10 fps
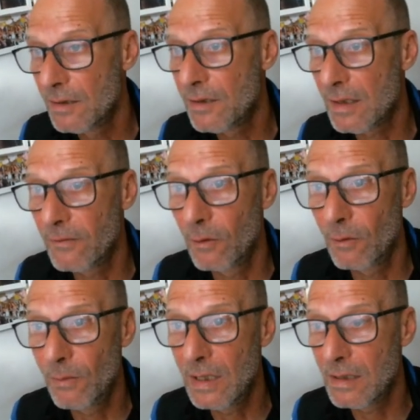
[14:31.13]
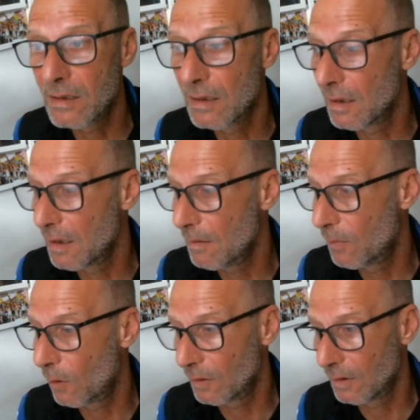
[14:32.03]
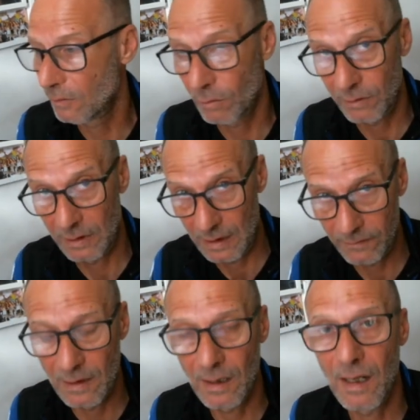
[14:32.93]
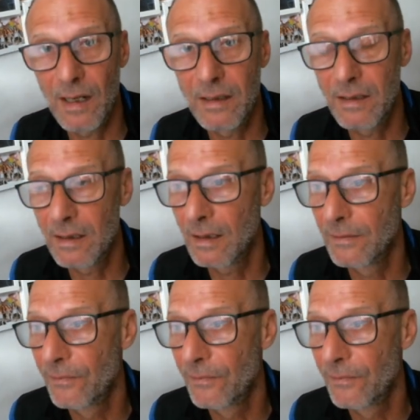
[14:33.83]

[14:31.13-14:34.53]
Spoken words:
just for me it's the important to give the idea